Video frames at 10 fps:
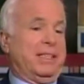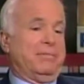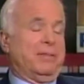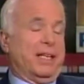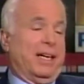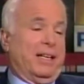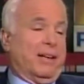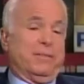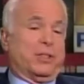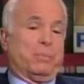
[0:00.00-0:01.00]
And
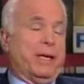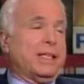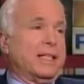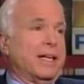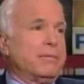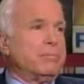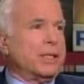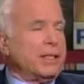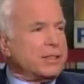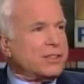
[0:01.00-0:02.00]
I respect that,
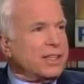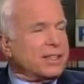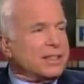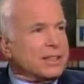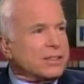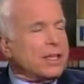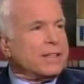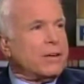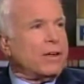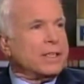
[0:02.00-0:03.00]
but let's
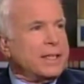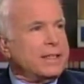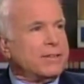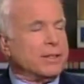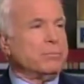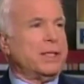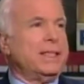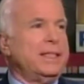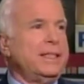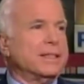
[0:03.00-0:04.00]
not call it anything but
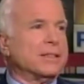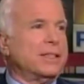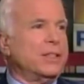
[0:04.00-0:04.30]
it is.